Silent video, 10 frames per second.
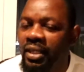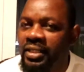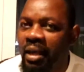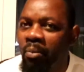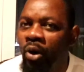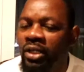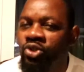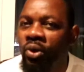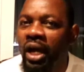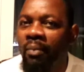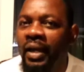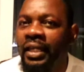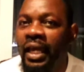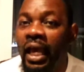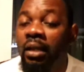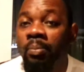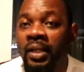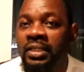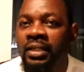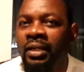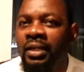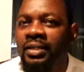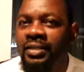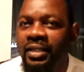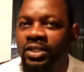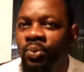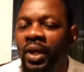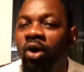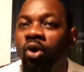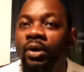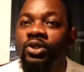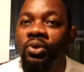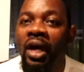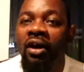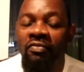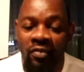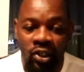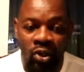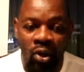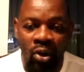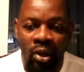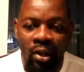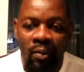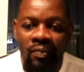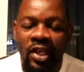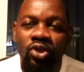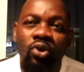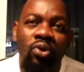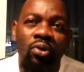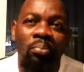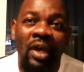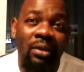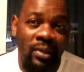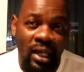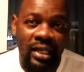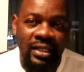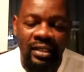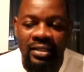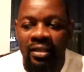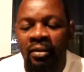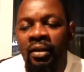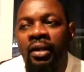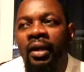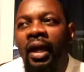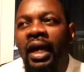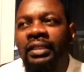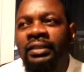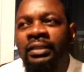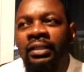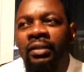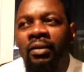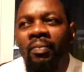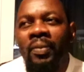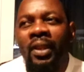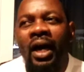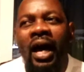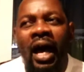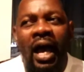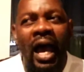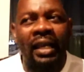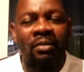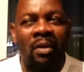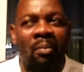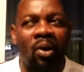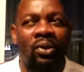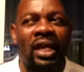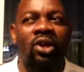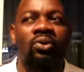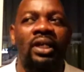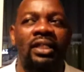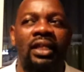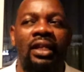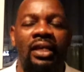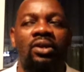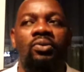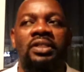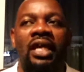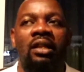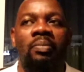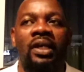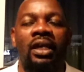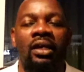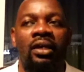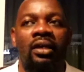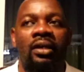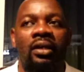someone to come and help us since we are going to have, you know, the new baby, Asante. And I remember when I looked at the lady who was helping her,